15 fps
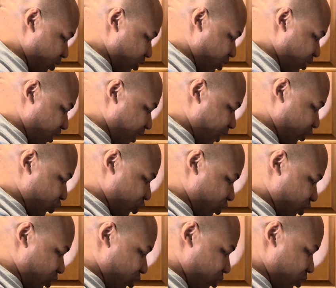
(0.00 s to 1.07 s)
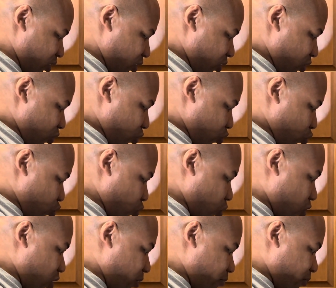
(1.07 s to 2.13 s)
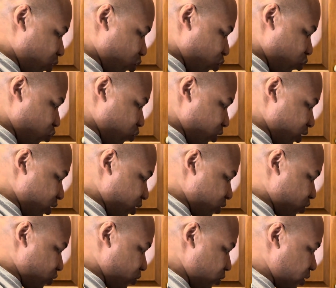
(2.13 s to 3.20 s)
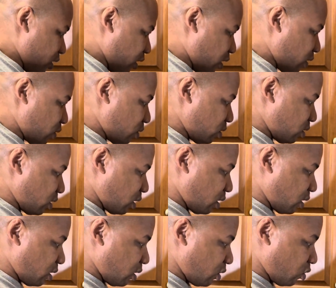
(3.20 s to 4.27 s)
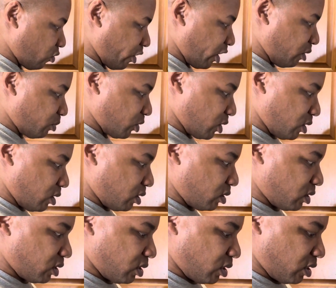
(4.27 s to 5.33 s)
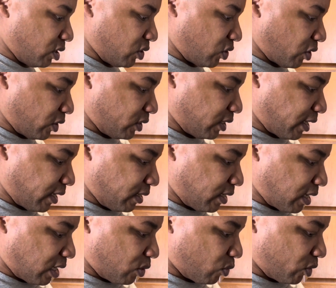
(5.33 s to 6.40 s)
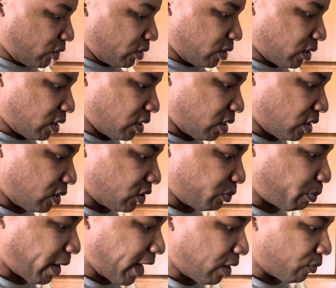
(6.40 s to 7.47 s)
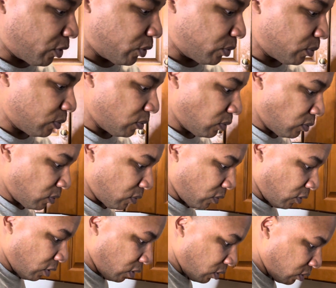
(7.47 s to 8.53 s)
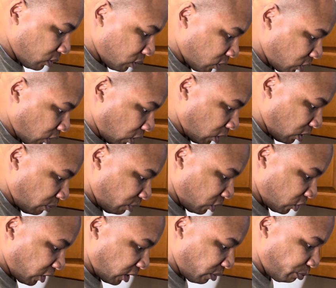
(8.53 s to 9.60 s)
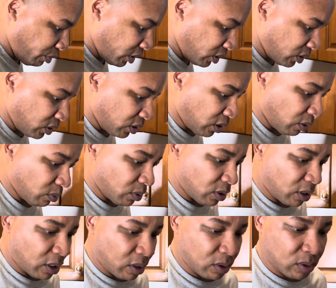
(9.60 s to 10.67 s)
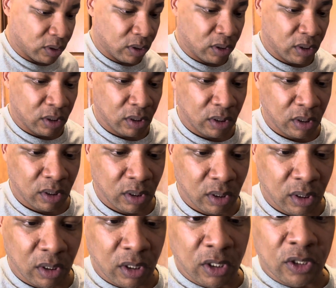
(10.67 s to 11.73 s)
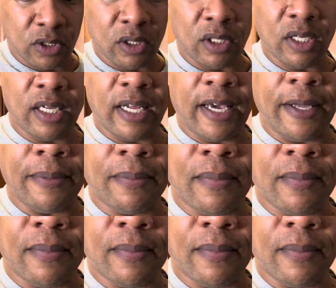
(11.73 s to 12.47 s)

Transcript: it can actually draw mold into the other grapes, and then it starts that downward spiral. So let me try to pick this up without. So look at that.